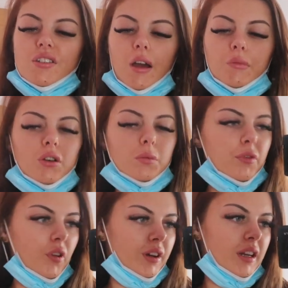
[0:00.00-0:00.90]
So I'm not going
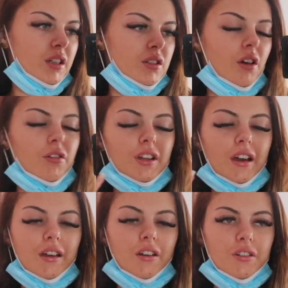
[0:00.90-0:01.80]
to be vlogging it because
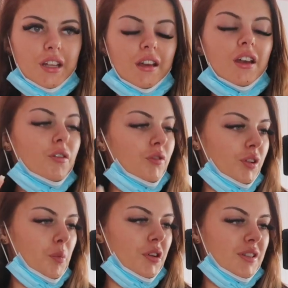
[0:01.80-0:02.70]
I already
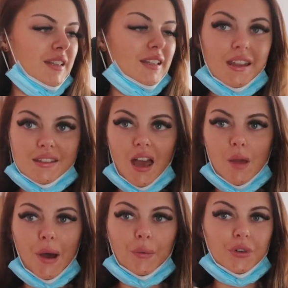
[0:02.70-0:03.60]
vlogged the process last
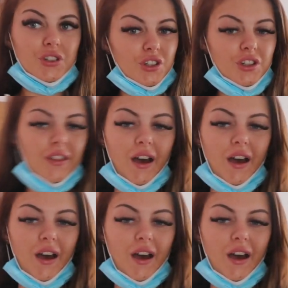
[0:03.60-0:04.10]
time, but I'm going to show you